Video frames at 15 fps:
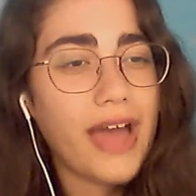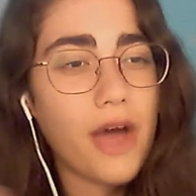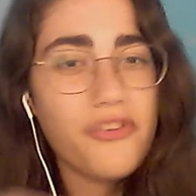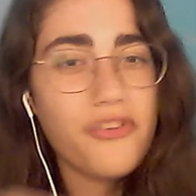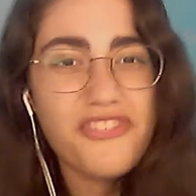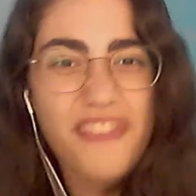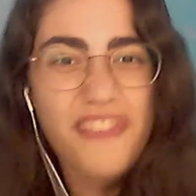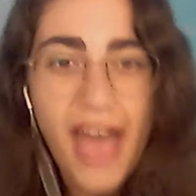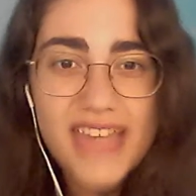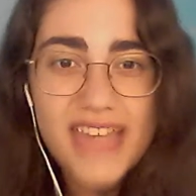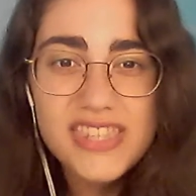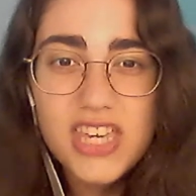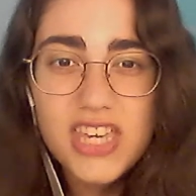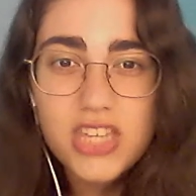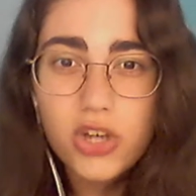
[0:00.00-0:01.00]
how
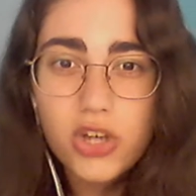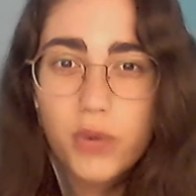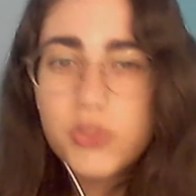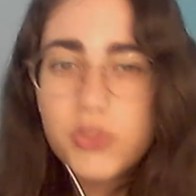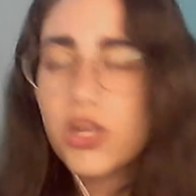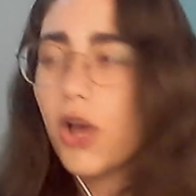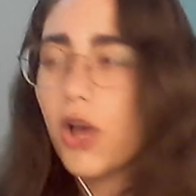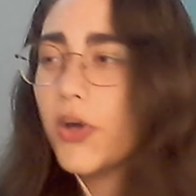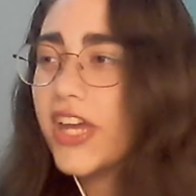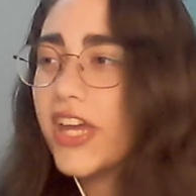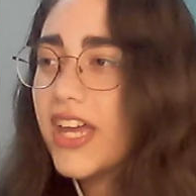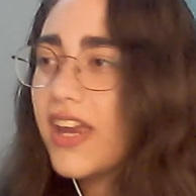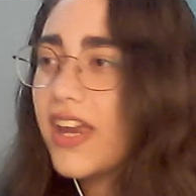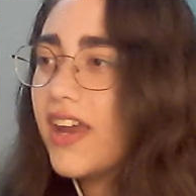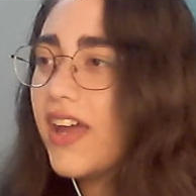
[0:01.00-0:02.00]
fast the guitar was
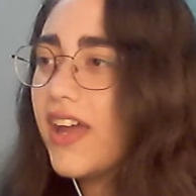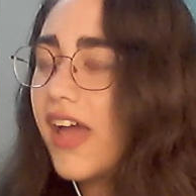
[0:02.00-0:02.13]
going,